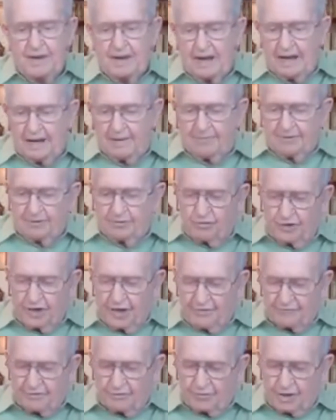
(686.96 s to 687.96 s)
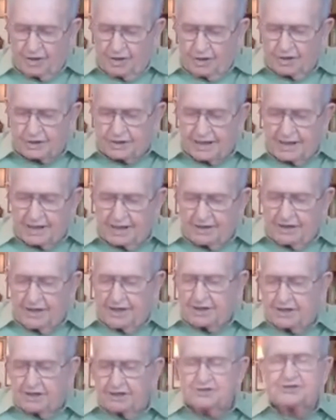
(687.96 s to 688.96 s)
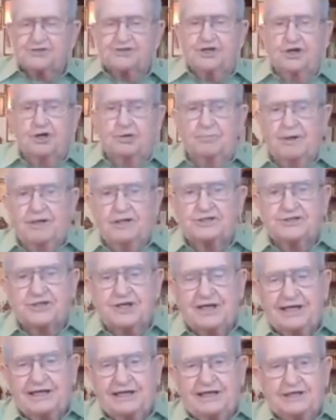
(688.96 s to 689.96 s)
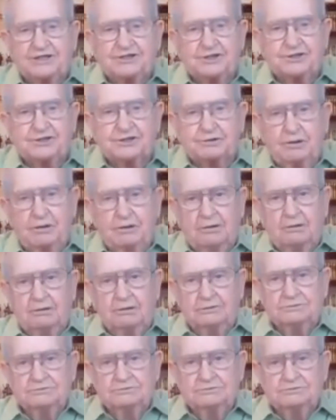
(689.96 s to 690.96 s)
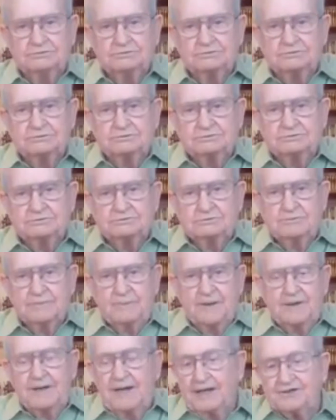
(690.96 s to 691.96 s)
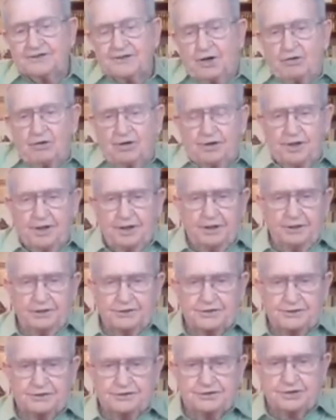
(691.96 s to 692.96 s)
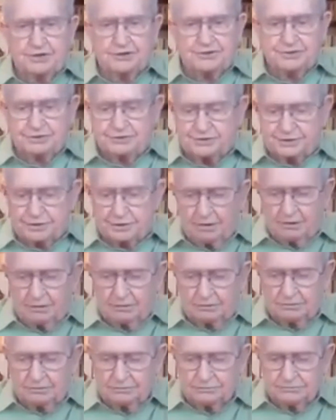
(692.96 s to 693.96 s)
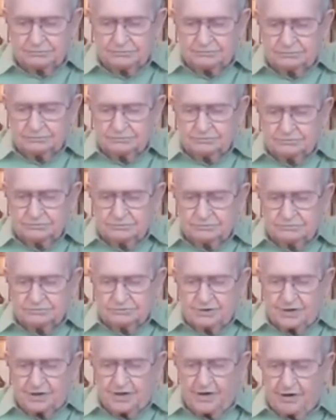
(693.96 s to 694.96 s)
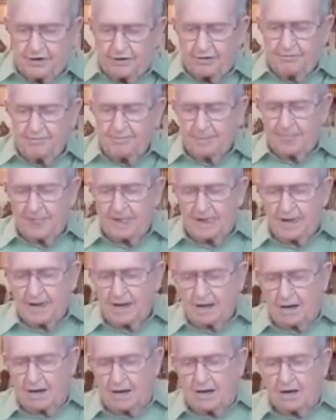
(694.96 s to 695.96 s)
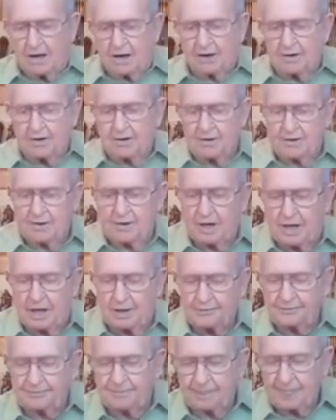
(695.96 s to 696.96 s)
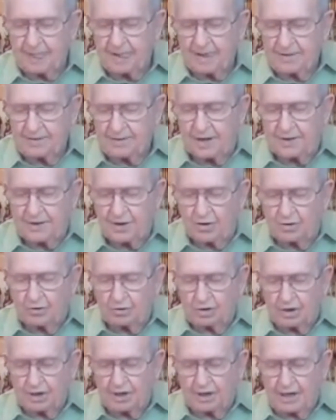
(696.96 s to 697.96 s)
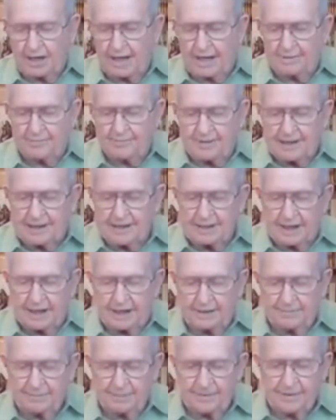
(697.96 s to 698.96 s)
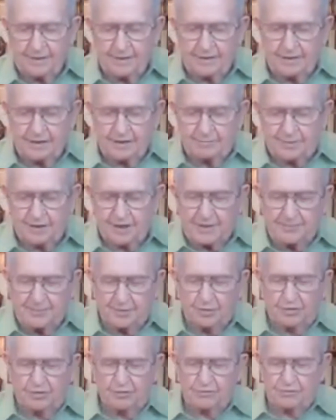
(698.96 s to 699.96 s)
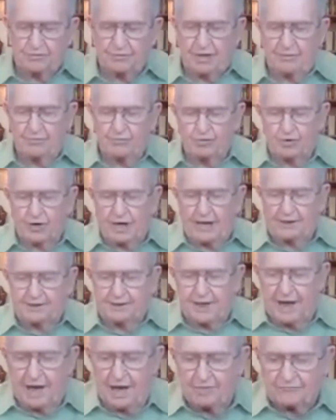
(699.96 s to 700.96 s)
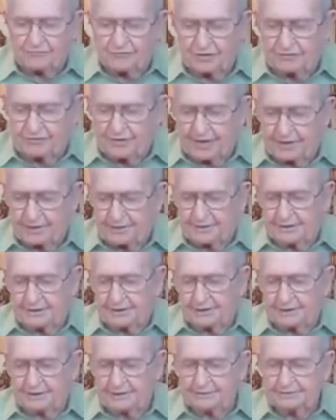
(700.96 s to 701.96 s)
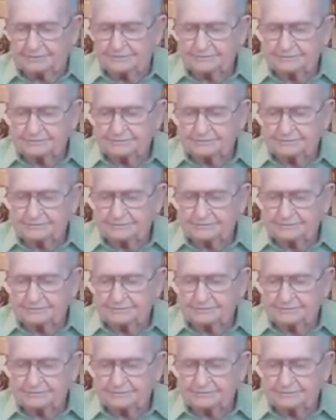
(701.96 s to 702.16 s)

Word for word: Uh, whenever we look at it, it can still be seen as a skull. And that's all it is, it's just a skull. Here are not not only how many people that were at Calvary that day,